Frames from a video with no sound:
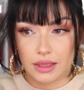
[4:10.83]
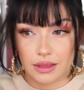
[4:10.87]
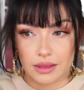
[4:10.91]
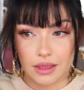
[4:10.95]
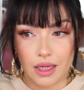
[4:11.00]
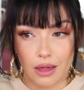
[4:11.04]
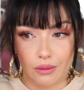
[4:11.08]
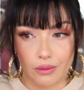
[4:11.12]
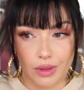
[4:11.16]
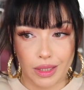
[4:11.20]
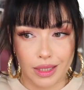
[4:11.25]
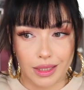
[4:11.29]

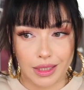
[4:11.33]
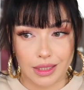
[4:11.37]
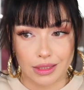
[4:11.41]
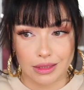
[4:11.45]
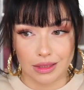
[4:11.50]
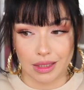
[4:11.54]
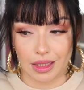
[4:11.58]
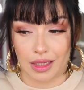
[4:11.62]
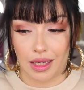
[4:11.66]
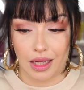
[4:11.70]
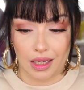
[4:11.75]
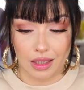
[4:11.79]
Yeah, what can I
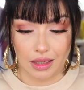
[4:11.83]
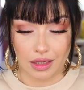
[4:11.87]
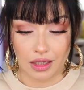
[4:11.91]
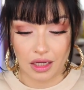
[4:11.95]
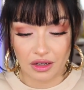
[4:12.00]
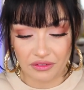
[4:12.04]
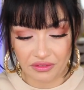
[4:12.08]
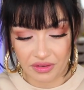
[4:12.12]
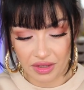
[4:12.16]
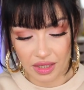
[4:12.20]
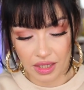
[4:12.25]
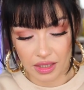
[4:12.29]
say? I
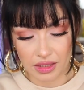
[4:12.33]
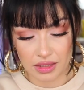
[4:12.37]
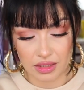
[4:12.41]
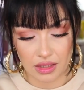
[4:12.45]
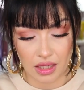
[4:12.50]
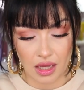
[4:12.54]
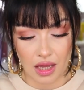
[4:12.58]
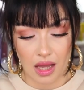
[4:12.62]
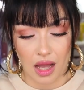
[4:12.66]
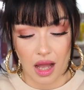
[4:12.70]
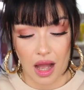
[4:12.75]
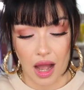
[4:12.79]
love it.
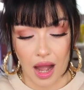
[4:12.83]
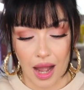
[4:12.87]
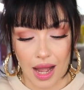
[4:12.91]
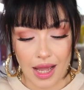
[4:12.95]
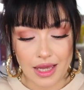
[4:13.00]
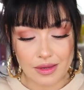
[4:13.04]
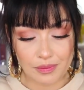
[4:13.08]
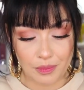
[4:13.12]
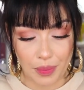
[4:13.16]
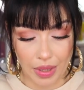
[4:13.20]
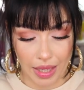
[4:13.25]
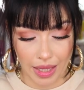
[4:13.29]

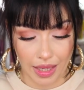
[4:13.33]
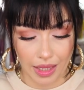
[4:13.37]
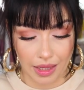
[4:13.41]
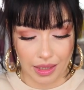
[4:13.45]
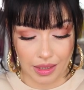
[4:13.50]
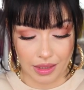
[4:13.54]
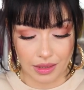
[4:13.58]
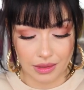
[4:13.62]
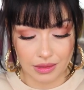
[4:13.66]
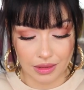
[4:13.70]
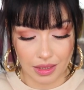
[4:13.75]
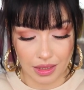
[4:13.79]
I
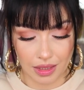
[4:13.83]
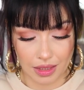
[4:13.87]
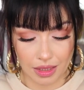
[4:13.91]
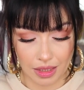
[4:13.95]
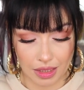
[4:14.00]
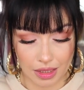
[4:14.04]
paid,